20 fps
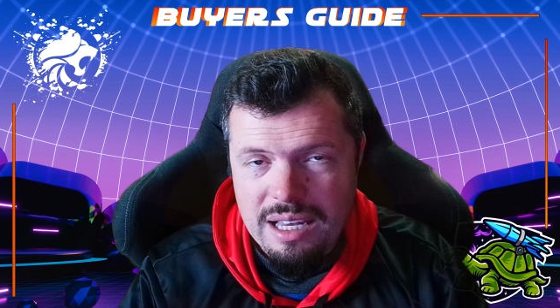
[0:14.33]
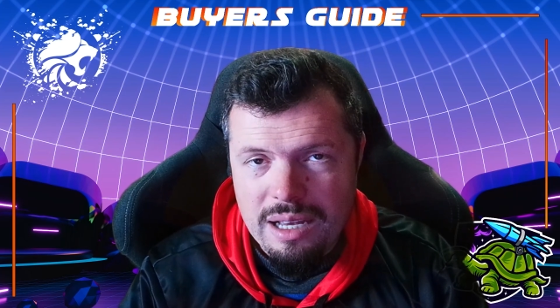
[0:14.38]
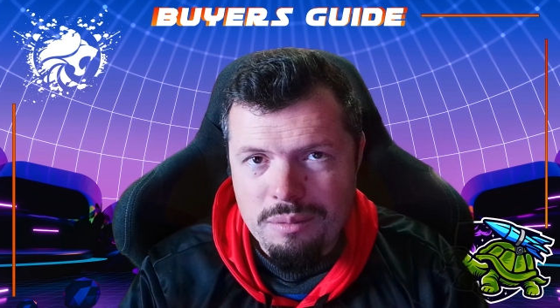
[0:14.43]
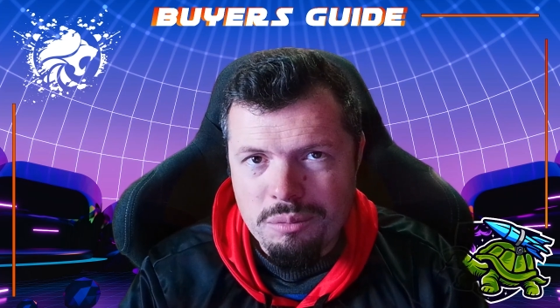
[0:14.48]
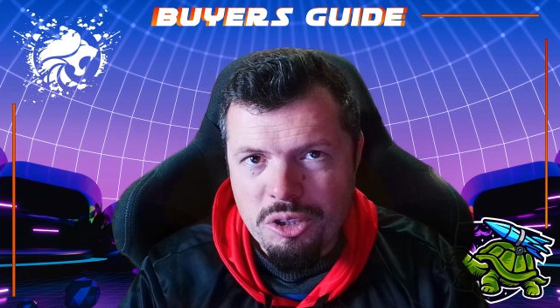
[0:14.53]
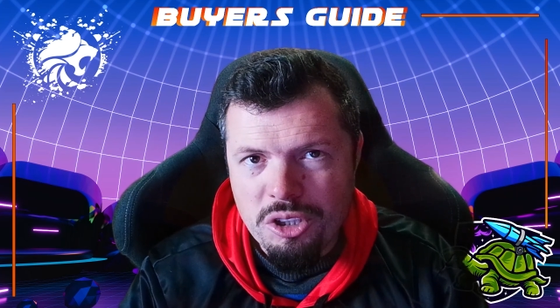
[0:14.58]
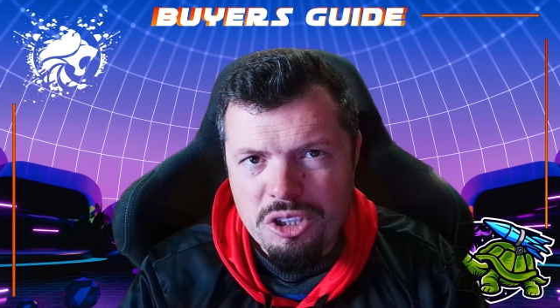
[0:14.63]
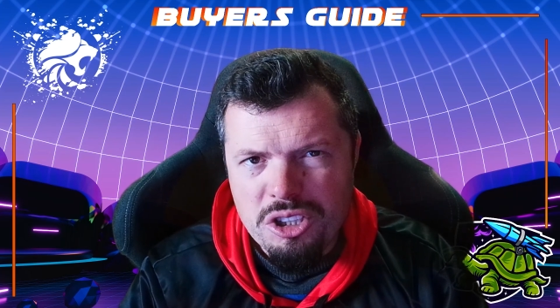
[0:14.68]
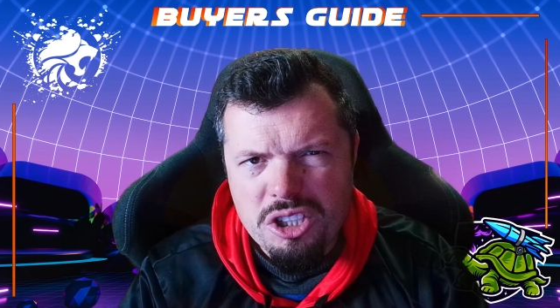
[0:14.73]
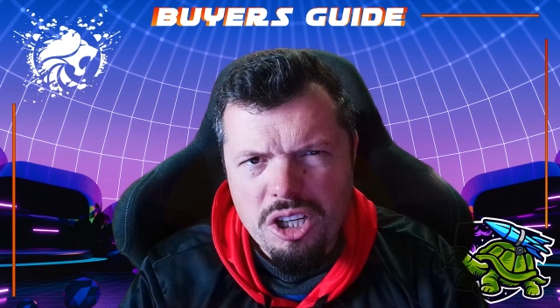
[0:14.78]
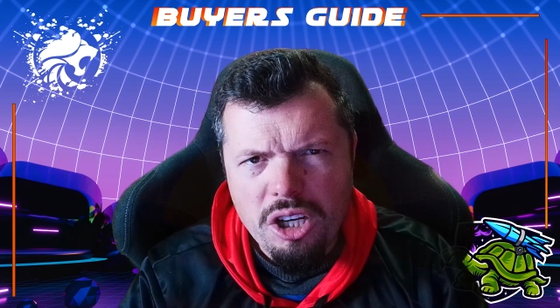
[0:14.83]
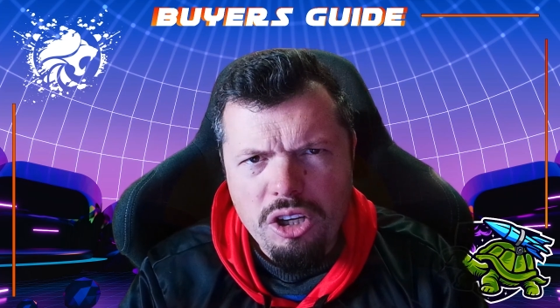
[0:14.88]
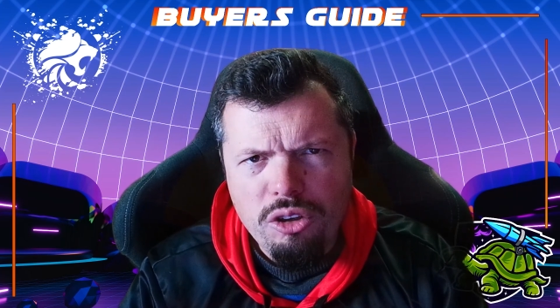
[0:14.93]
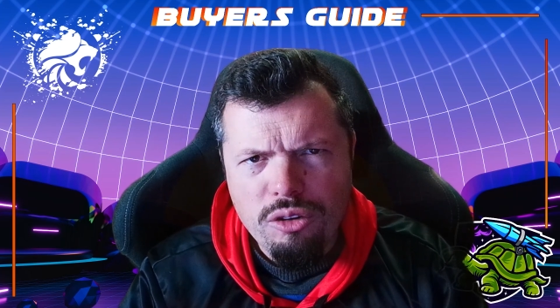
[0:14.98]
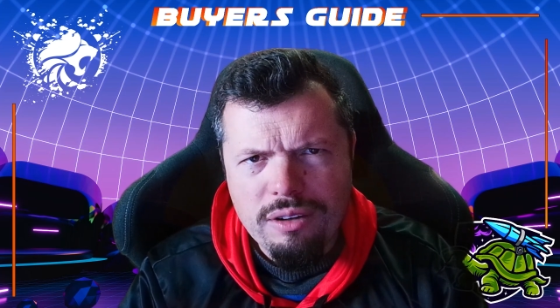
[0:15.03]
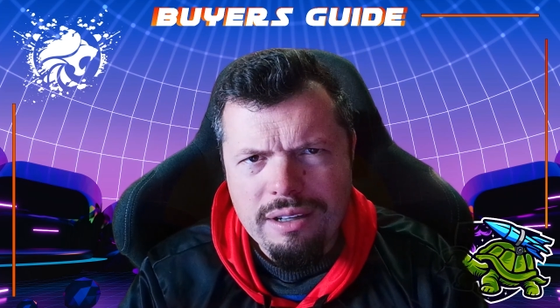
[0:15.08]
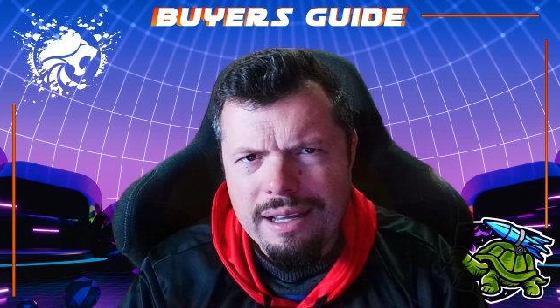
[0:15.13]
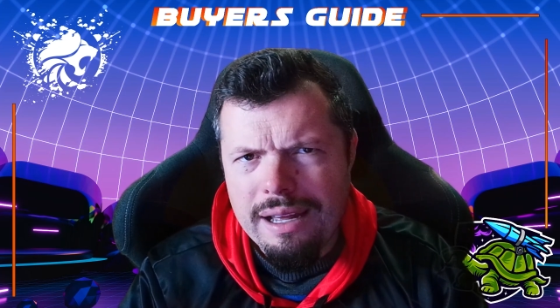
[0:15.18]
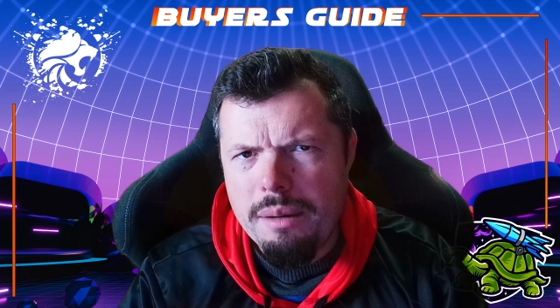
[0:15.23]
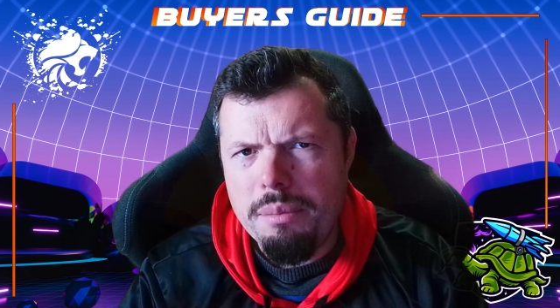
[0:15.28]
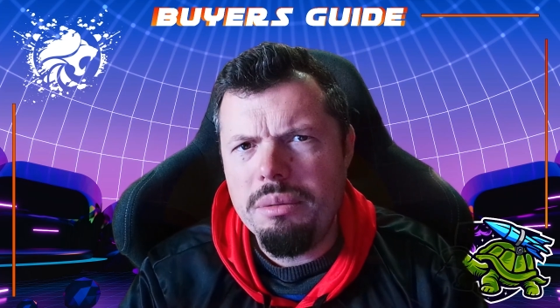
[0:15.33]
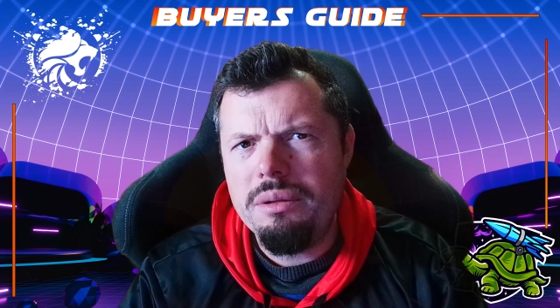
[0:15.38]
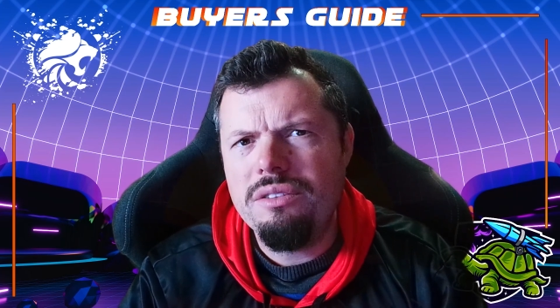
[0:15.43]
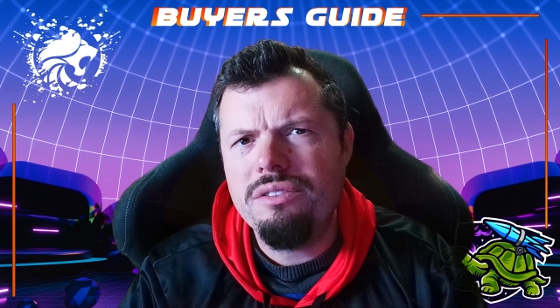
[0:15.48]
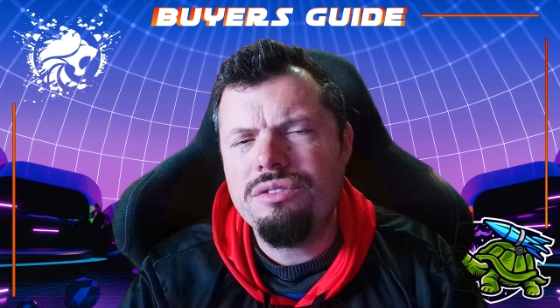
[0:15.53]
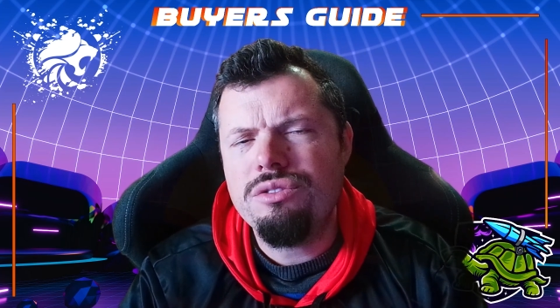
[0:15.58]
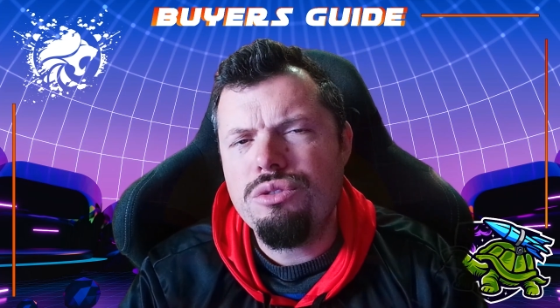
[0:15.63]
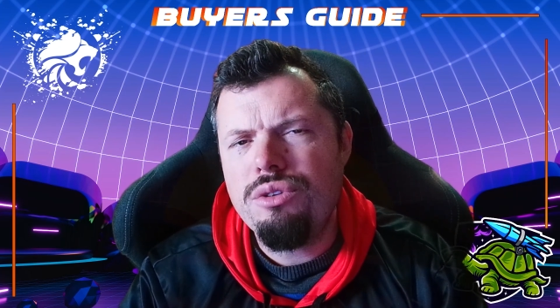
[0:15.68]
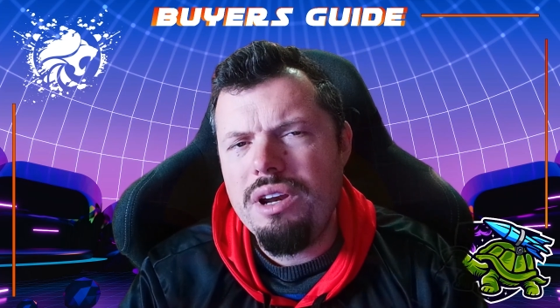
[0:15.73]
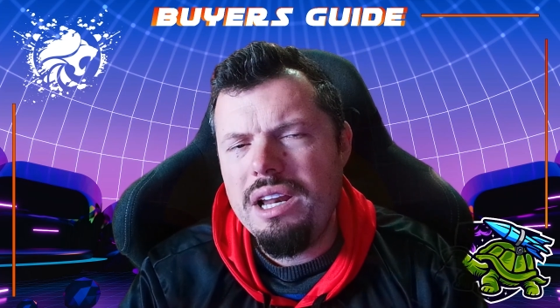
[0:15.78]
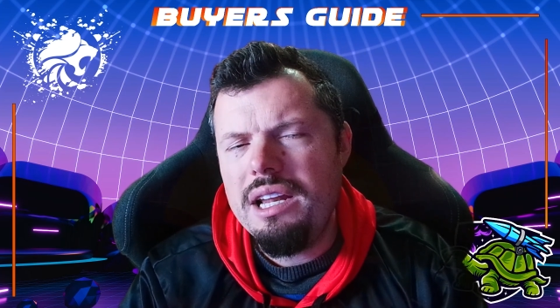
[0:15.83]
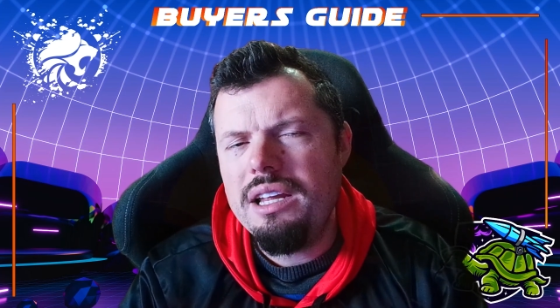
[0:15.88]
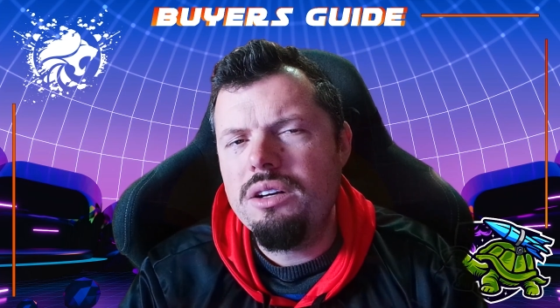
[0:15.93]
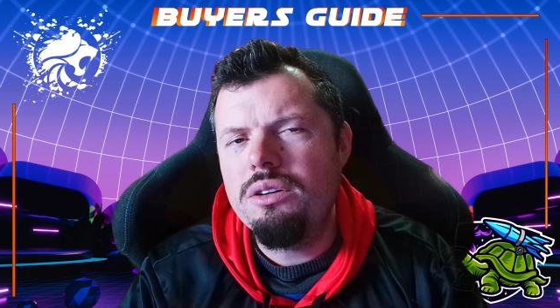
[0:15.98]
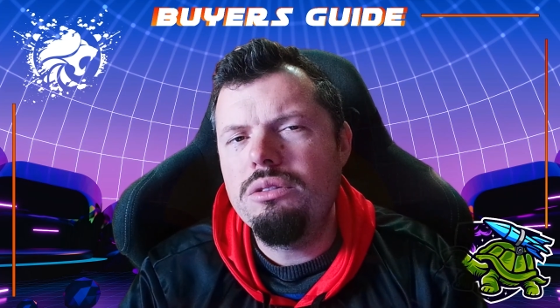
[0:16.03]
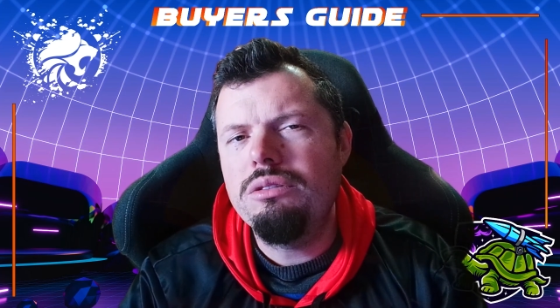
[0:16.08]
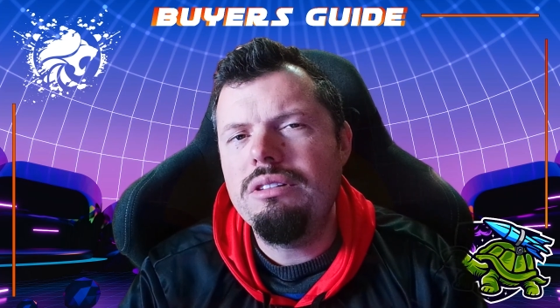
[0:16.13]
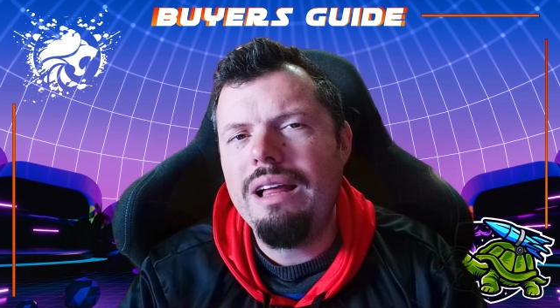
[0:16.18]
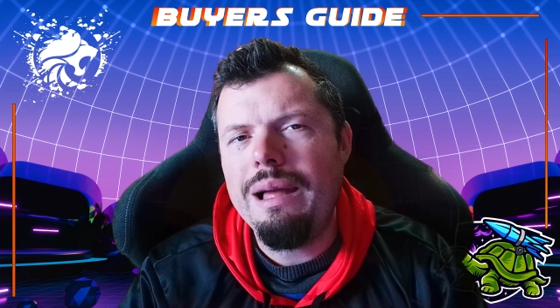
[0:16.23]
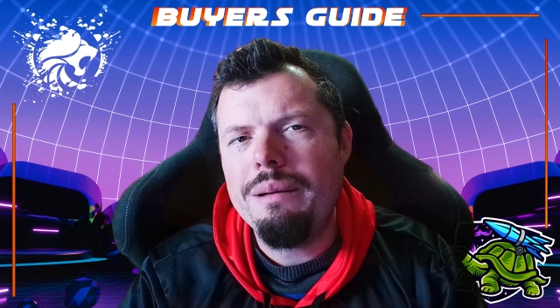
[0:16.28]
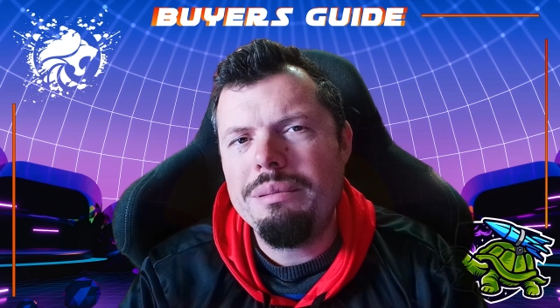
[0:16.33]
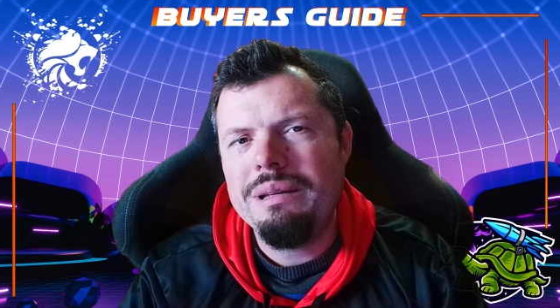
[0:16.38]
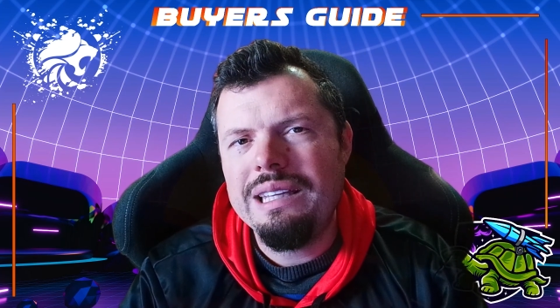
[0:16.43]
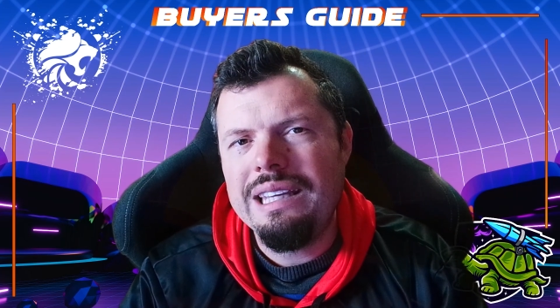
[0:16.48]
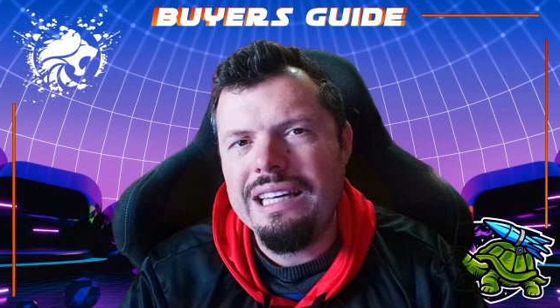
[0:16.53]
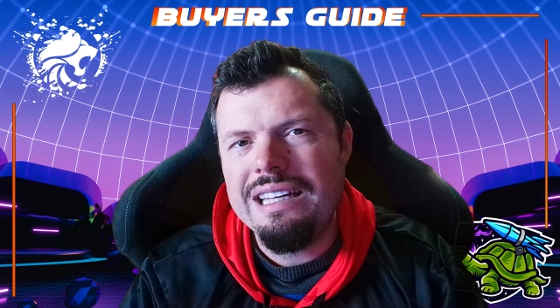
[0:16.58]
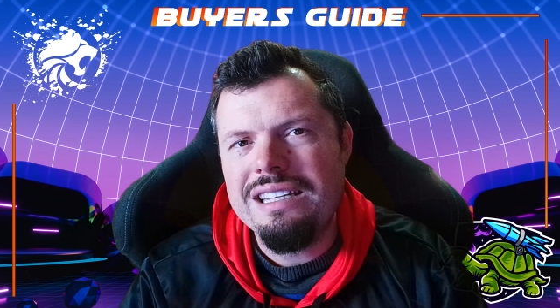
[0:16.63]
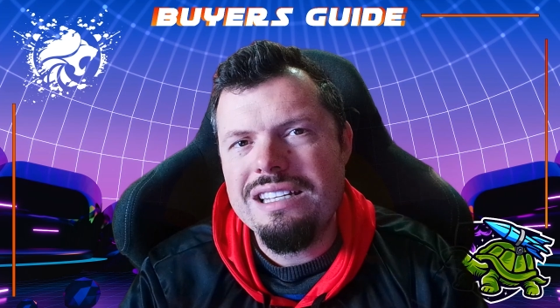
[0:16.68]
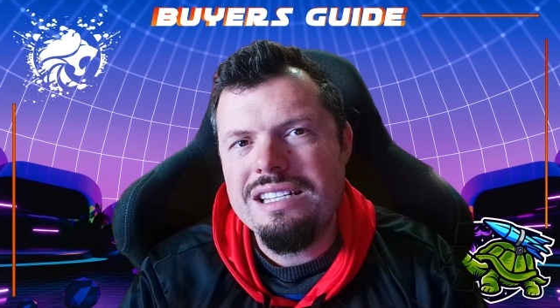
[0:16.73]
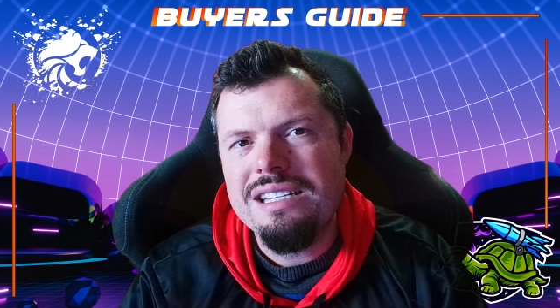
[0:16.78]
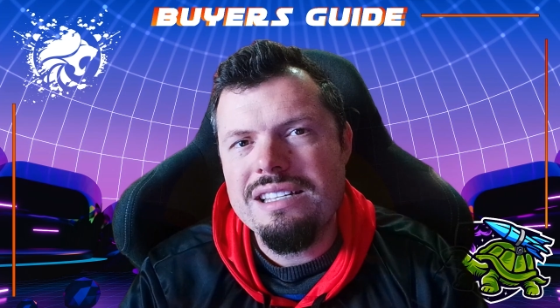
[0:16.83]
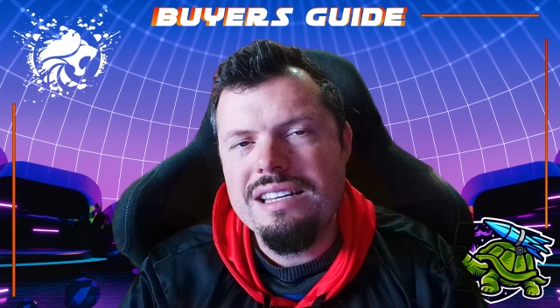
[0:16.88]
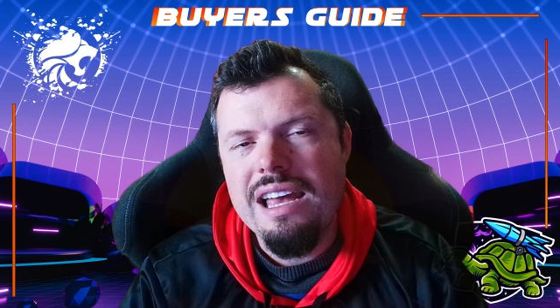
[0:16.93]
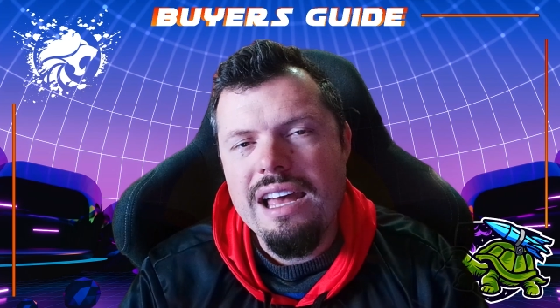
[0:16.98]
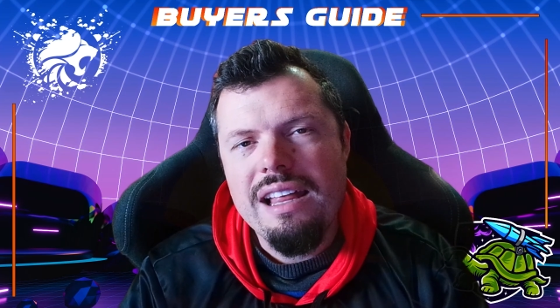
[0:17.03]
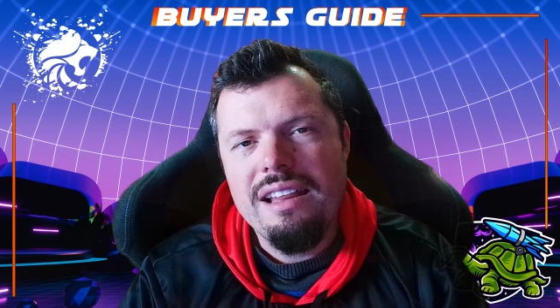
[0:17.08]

I'm going to show you a couple of really cool applications